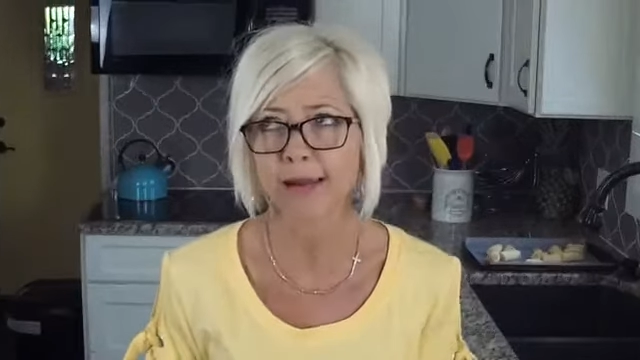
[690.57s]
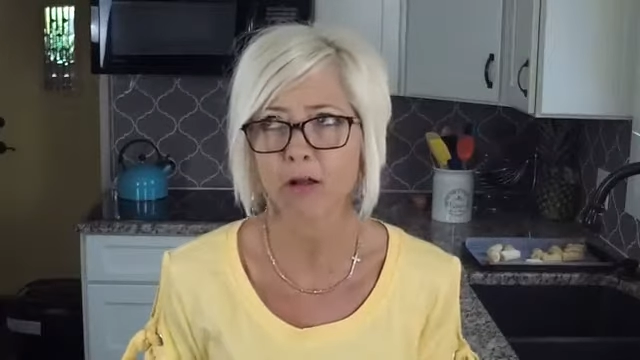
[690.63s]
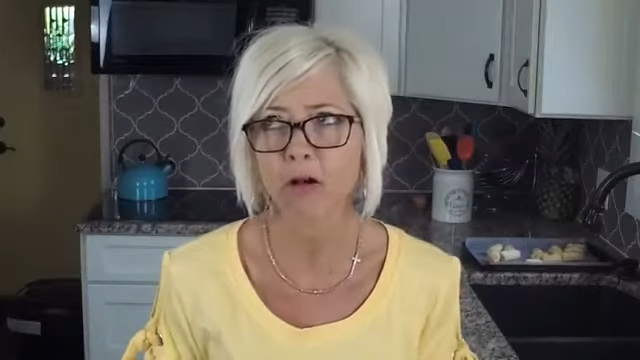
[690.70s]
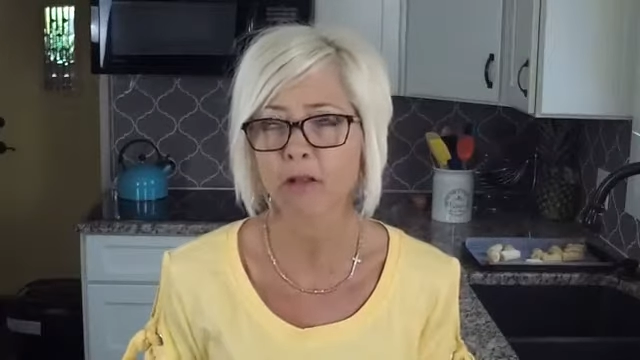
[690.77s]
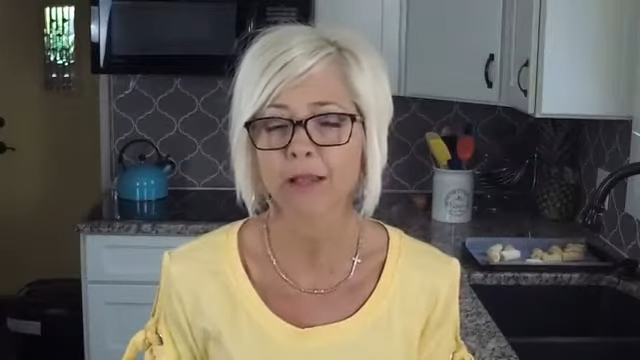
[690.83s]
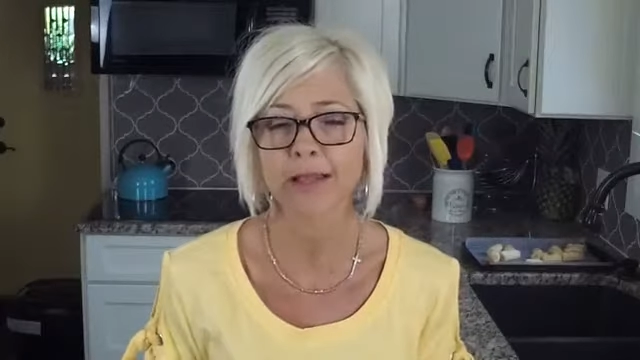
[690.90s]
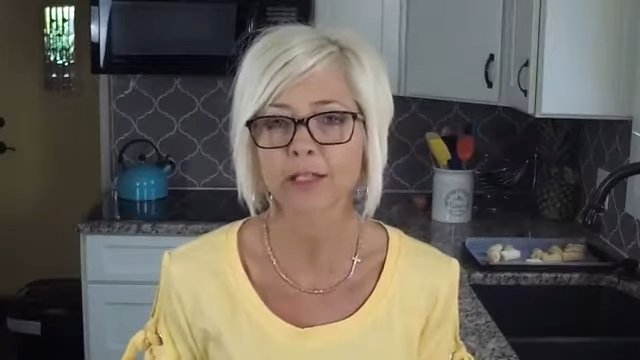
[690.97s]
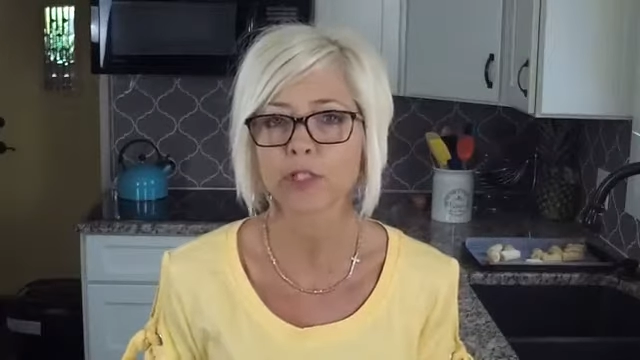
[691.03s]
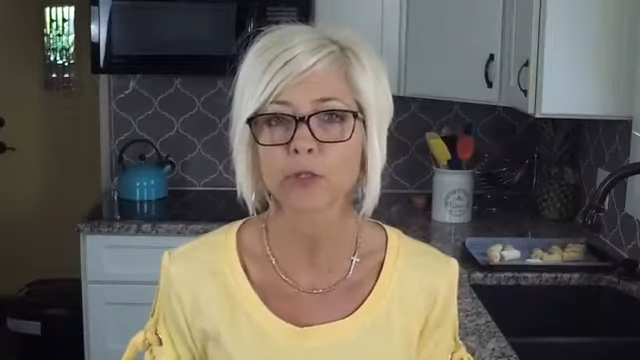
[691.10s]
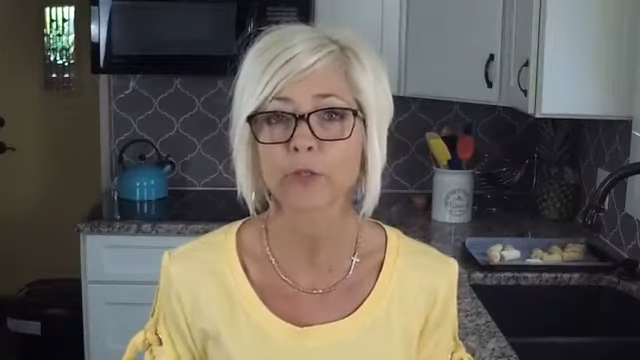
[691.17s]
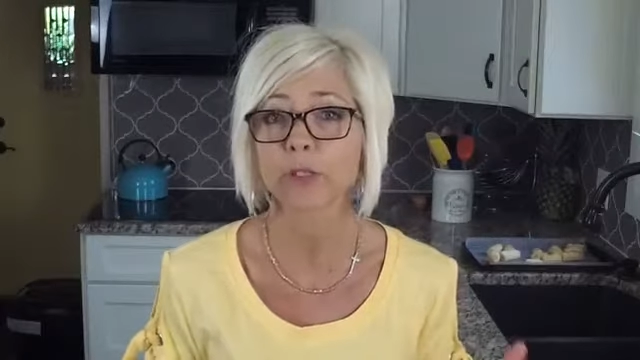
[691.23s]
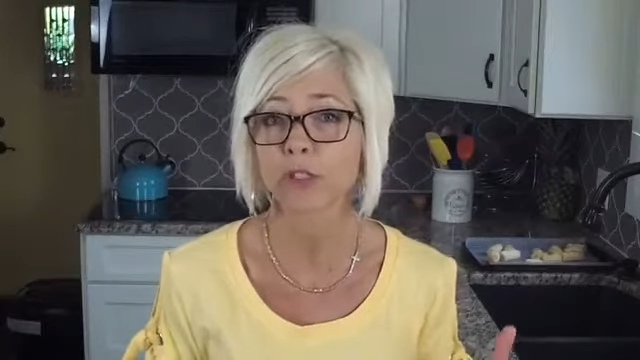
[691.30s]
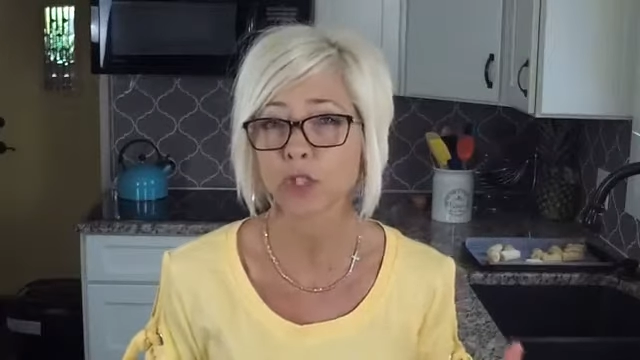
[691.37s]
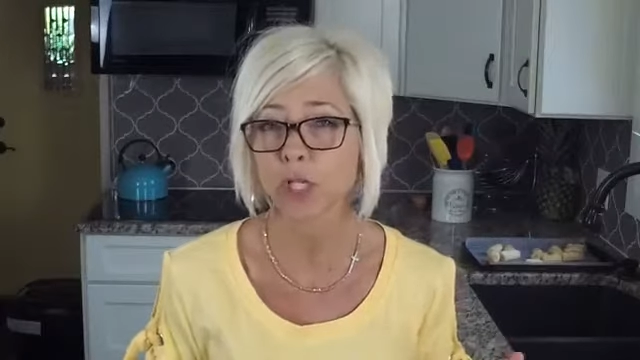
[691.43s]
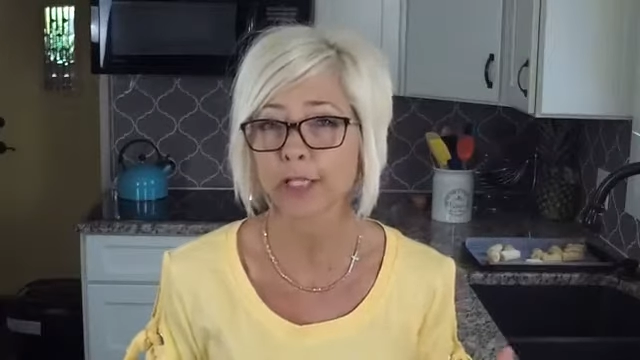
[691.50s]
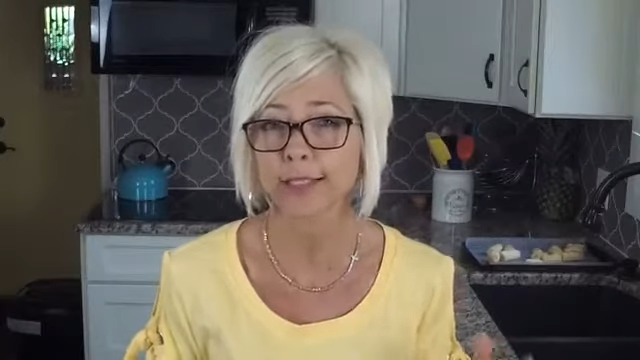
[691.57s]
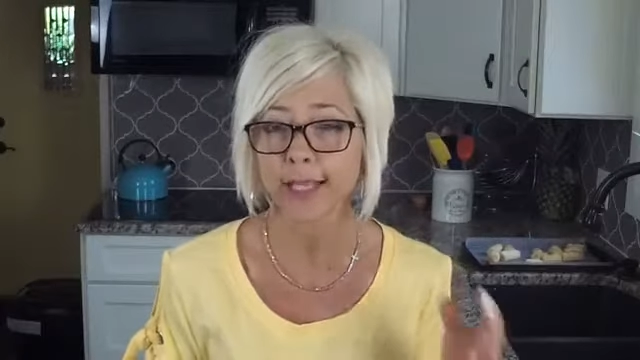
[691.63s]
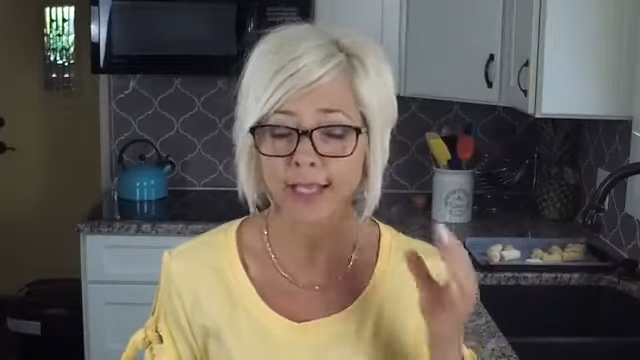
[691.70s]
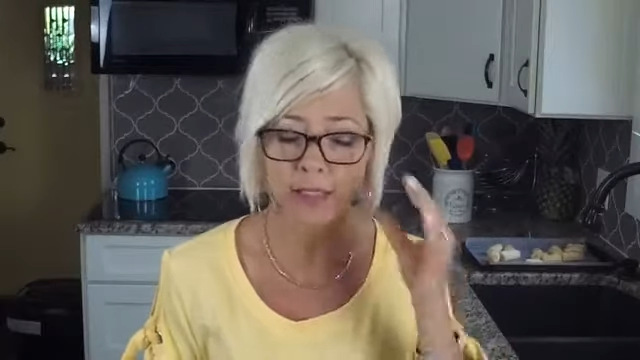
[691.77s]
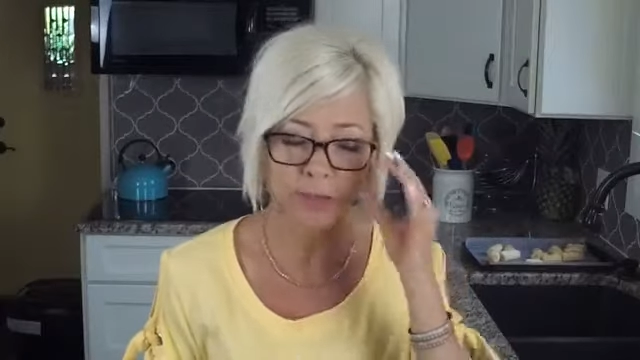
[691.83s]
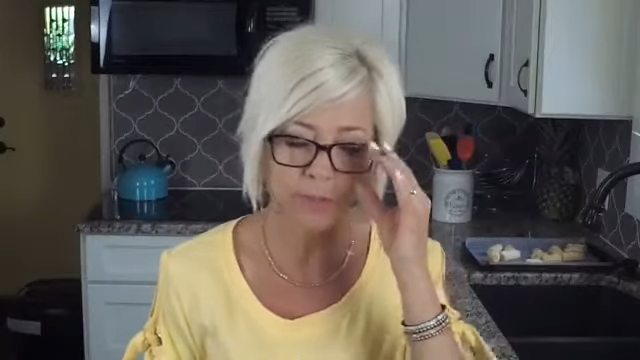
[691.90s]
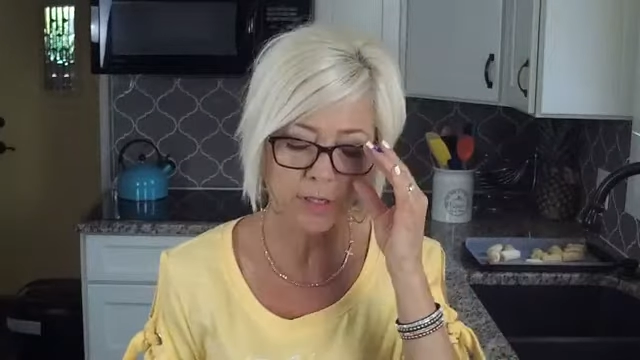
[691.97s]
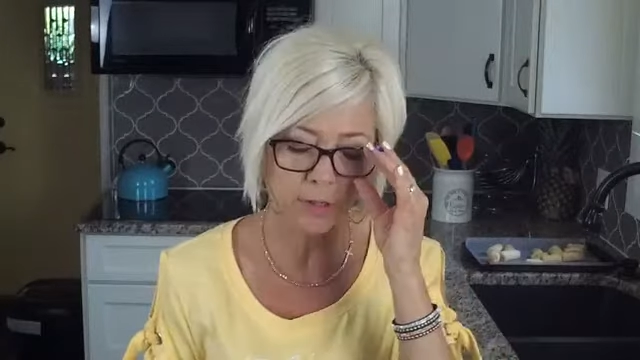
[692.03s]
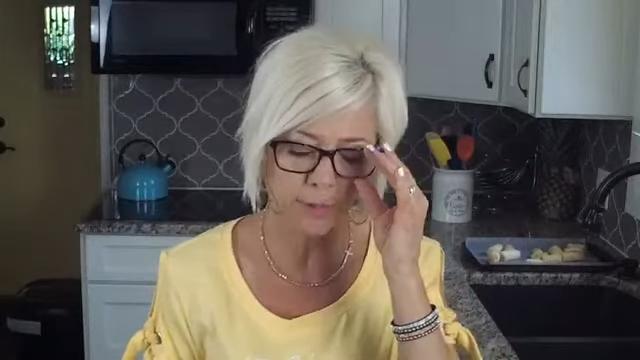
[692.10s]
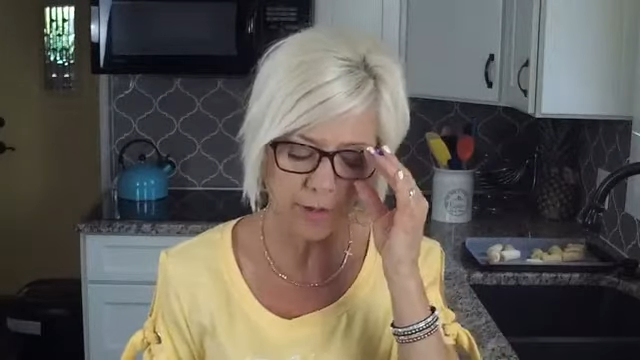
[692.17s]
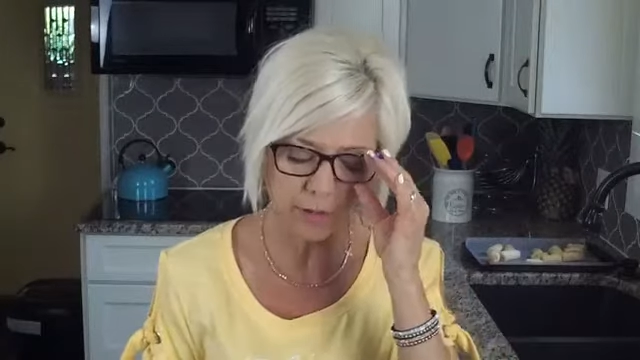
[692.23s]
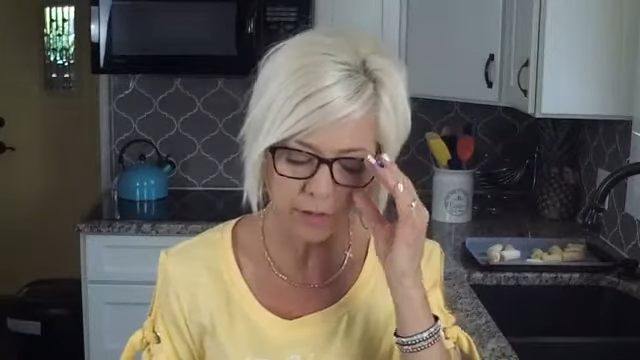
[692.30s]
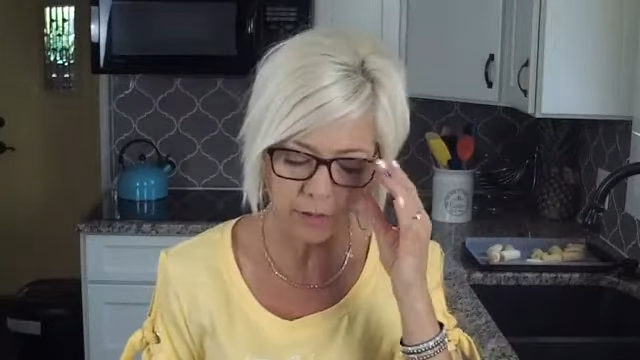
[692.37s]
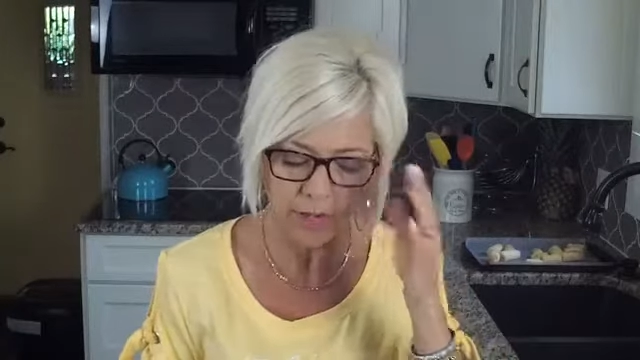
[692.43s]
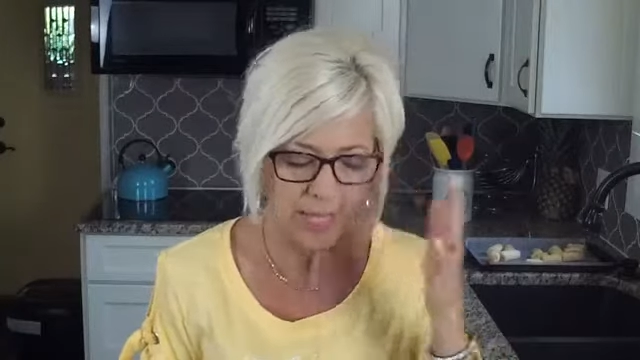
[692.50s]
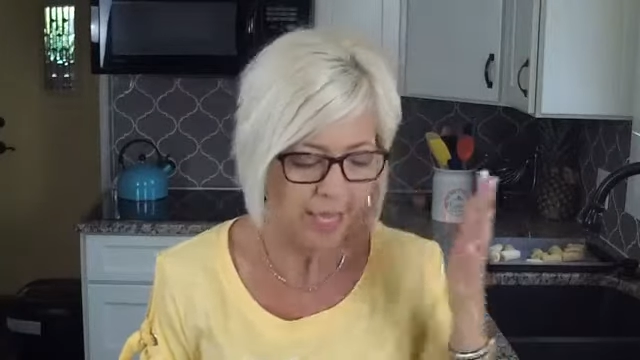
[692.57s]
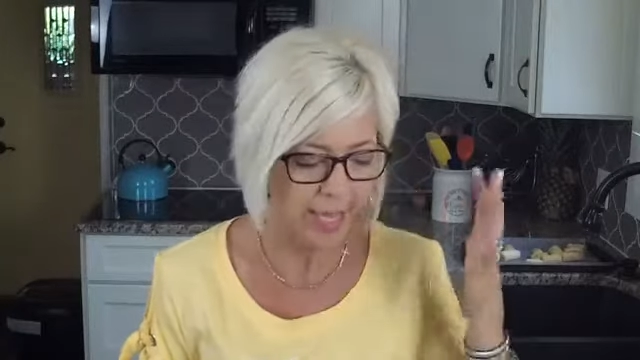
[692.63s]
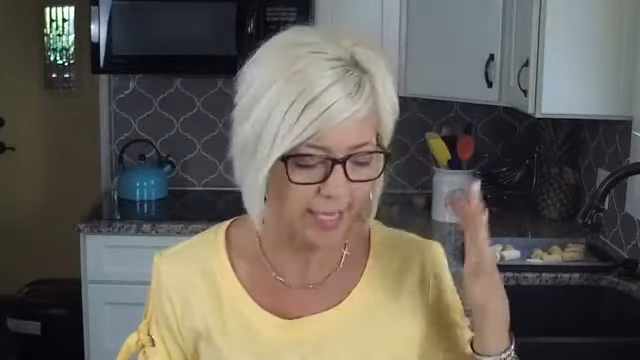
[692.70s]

adding the peanut powder.